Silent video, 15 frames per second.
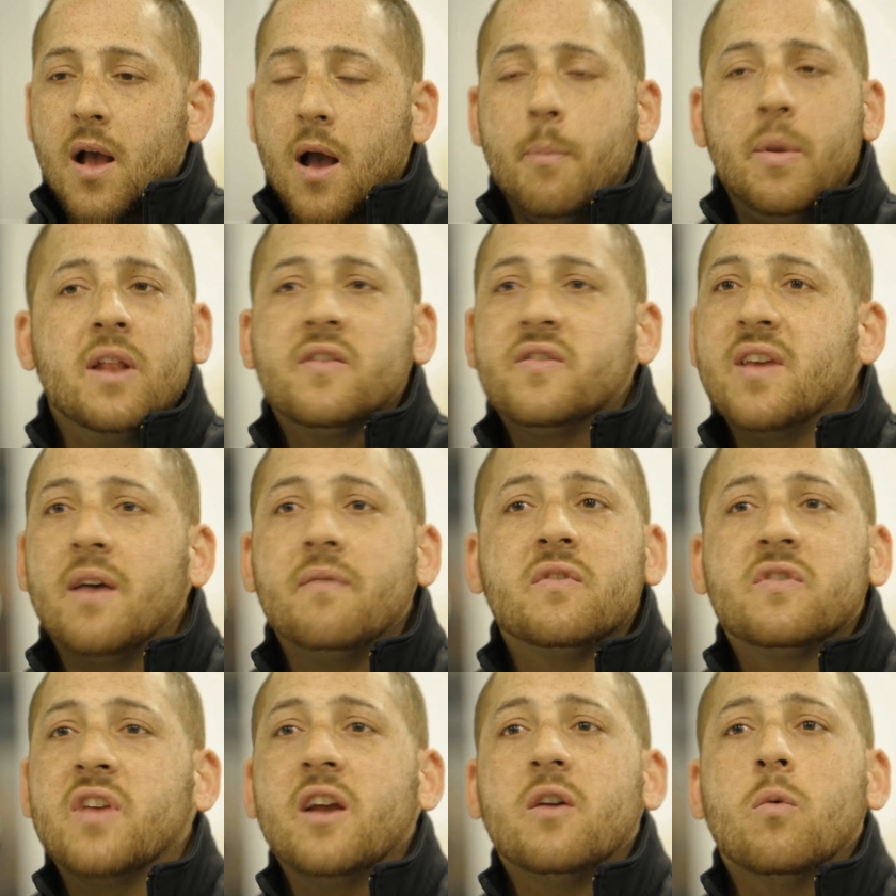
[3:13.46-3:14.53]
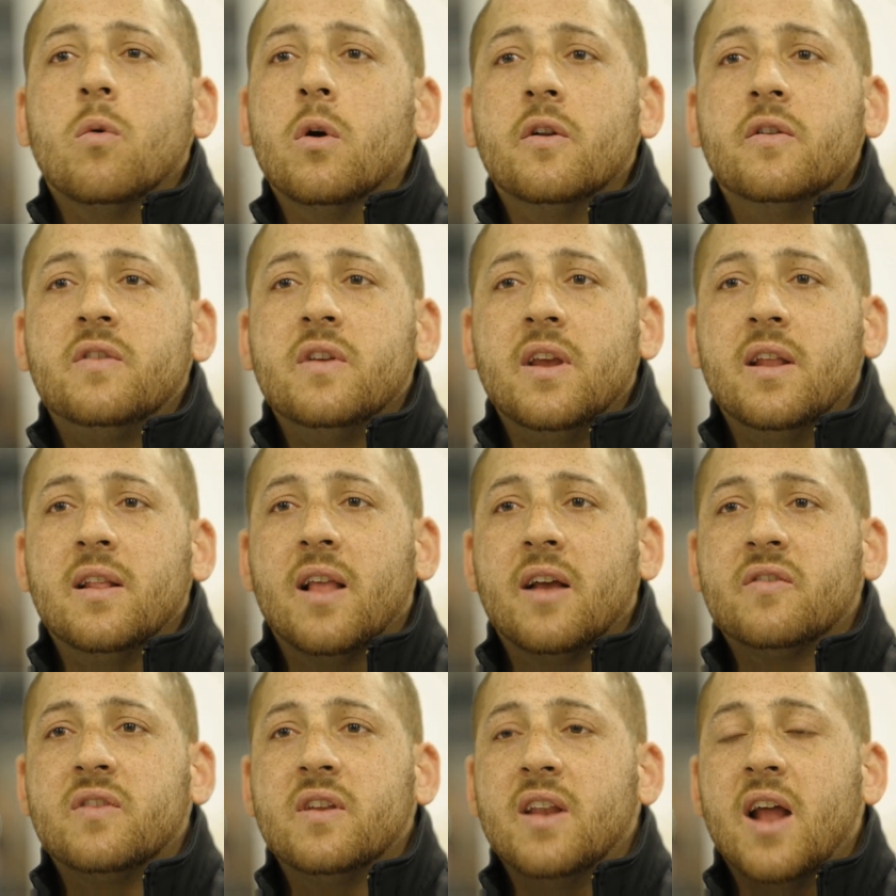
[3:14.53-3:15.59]
I've been in 7 psych wards in
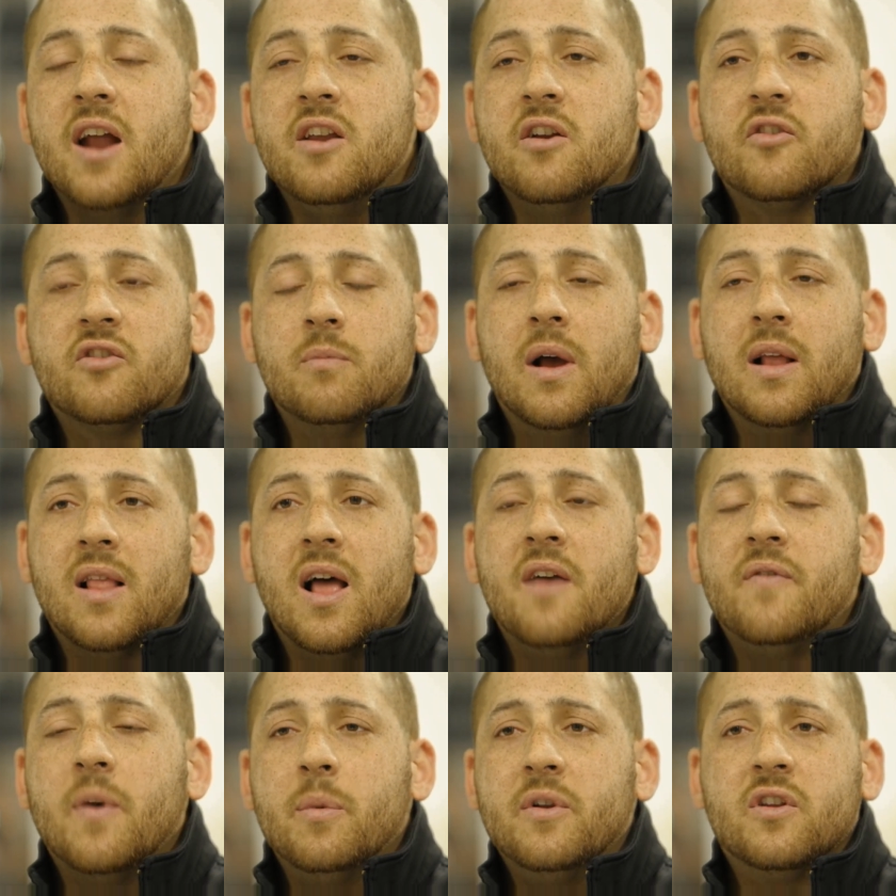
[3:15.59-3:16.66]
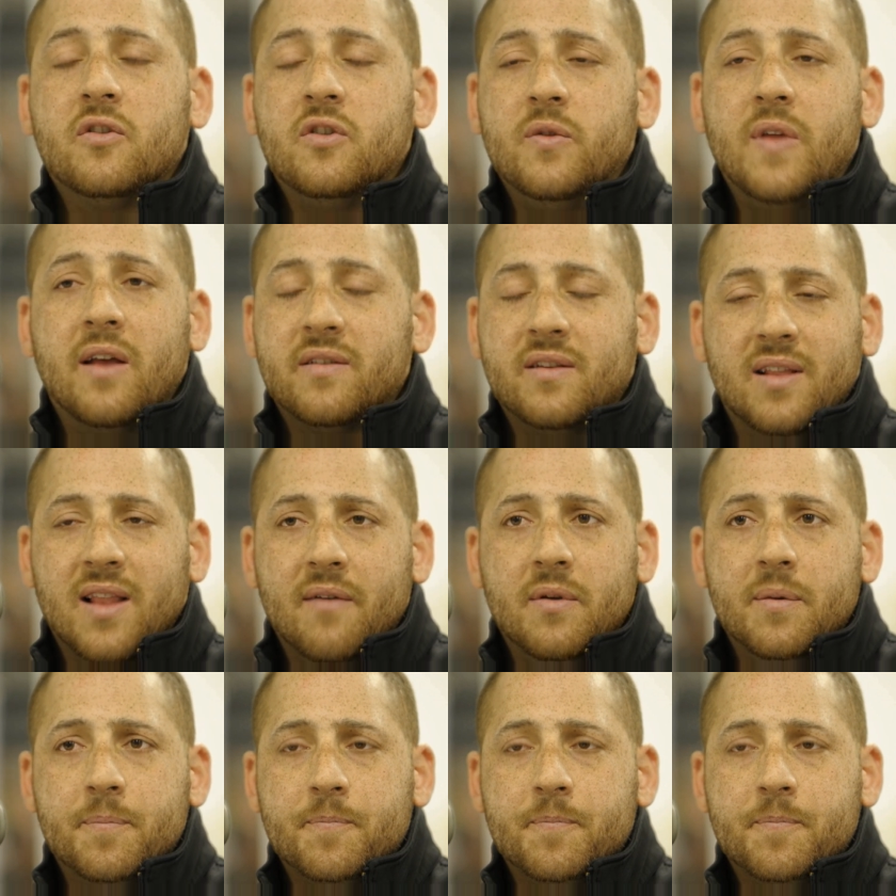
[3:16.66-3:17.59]
less than 9 years of my life up until 2011.